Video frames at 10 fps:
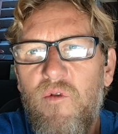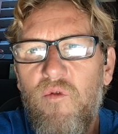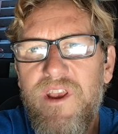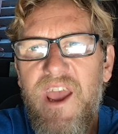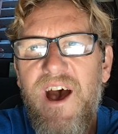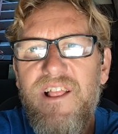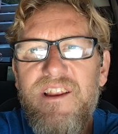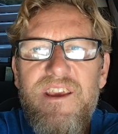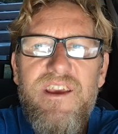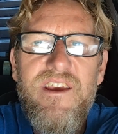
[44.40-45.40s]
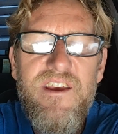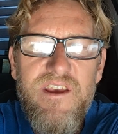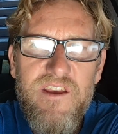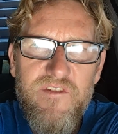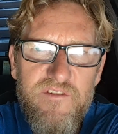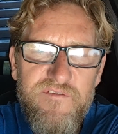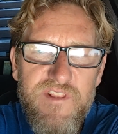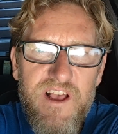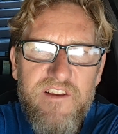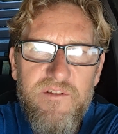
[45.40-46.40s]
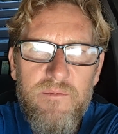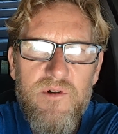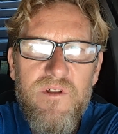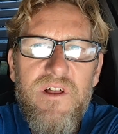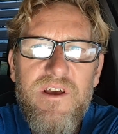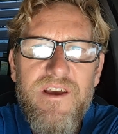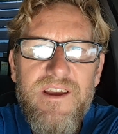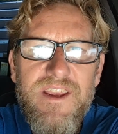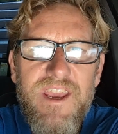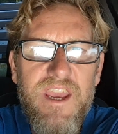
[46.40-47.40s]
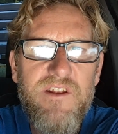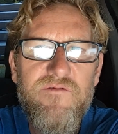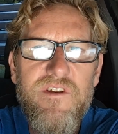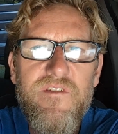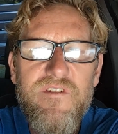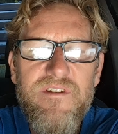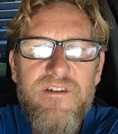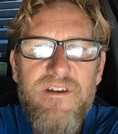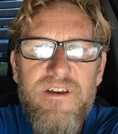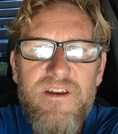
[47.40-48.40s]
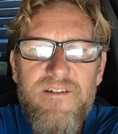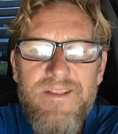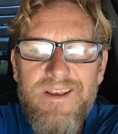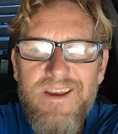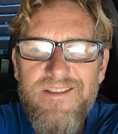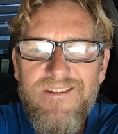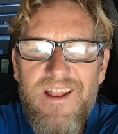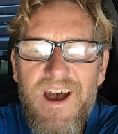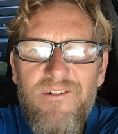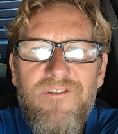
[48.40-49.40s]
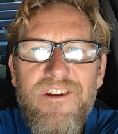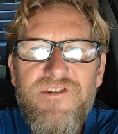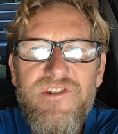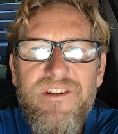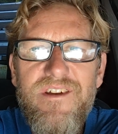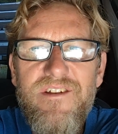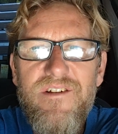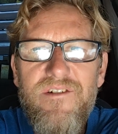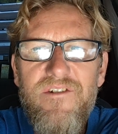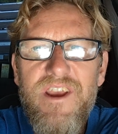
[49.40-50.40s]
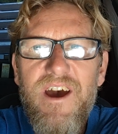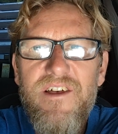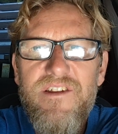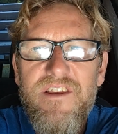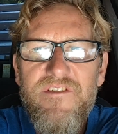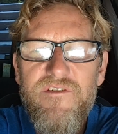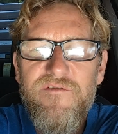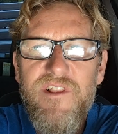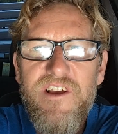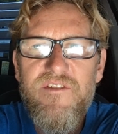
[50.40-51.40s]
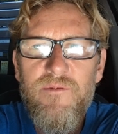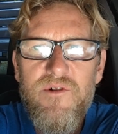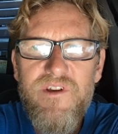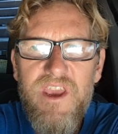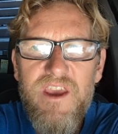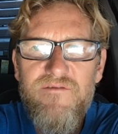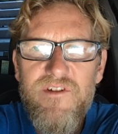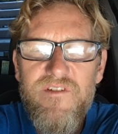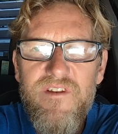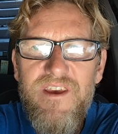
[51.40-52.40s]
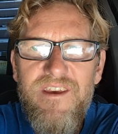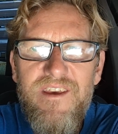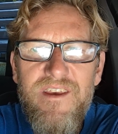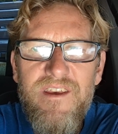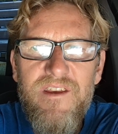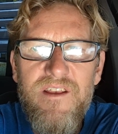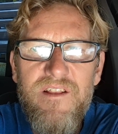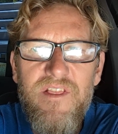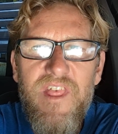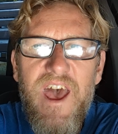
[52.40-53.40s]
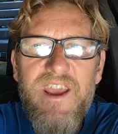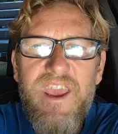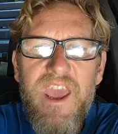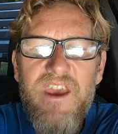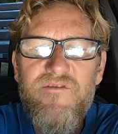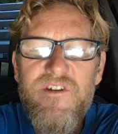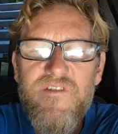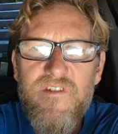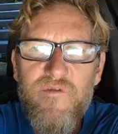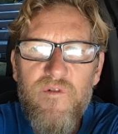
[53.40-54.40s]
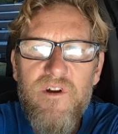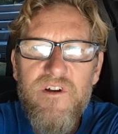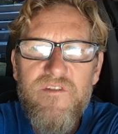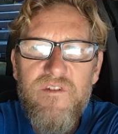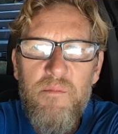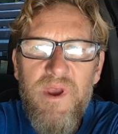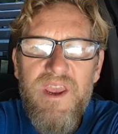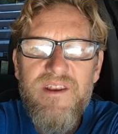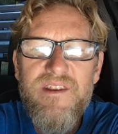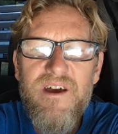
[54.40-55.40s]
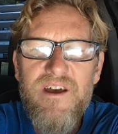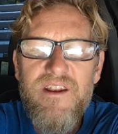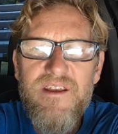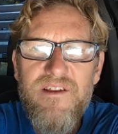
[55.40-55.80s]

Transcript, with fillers: reality is a flexible canvas, it's not rigid. Reality is a flexible canvas. That canvas is for us to paint on